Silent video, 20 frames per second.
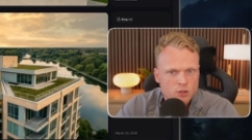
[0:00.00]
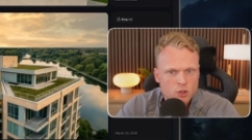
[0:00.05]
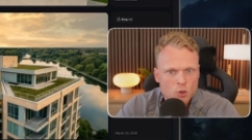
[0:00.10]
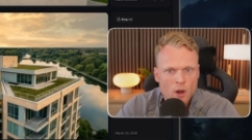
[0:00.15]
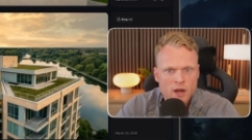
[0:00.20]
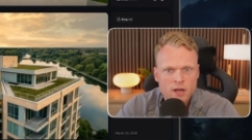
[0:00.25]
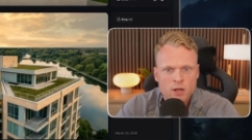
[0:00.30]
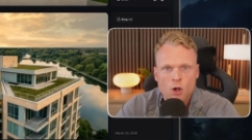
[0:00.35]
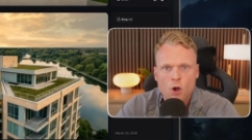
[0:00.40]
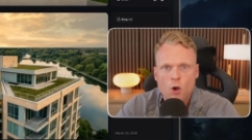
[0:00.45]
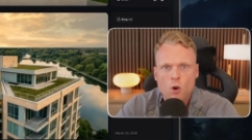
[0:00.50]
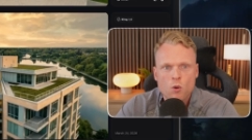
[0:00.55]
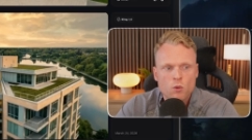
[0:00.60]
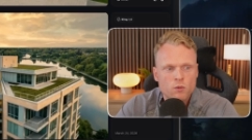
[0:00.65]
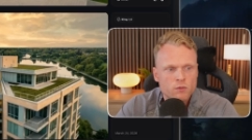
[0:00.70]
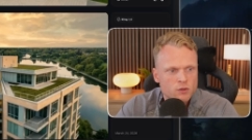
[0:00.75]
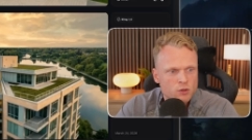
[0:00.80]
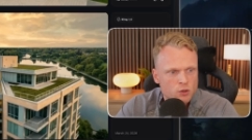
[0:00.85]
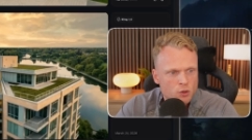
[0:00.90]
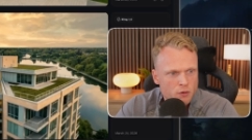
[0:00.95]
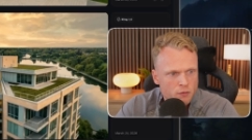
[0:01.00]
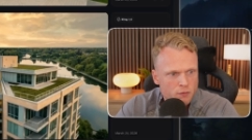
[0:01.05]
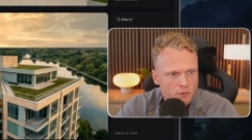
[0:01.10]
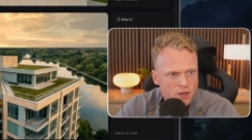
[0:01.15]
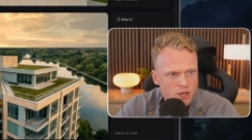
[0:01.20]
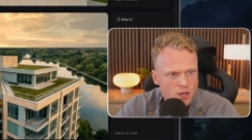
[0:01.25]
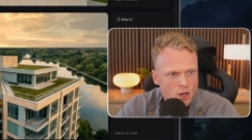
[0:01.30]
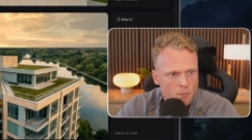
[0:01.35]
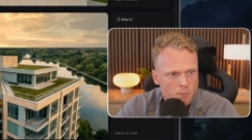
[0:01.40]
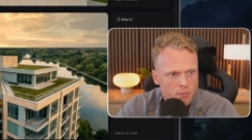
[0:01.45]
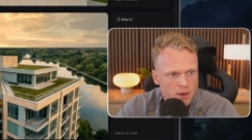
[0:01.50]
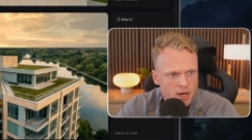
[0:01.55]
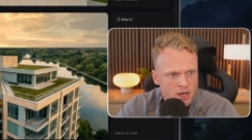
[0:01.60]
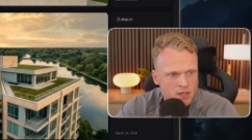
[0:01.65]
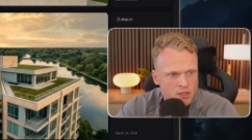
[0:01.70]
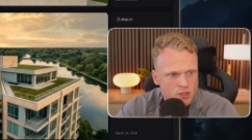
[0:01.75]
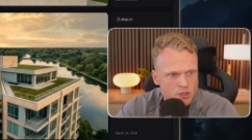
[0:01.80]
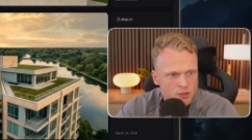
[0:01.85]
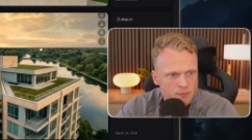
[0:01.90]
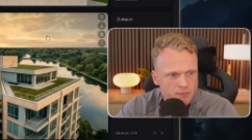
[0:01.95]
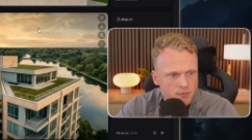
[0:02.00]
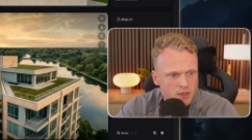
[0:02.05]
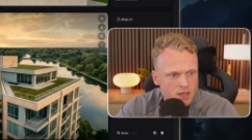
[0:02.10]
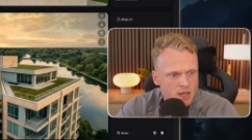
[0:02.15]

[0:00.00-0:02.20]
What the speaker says: So I go to the video page.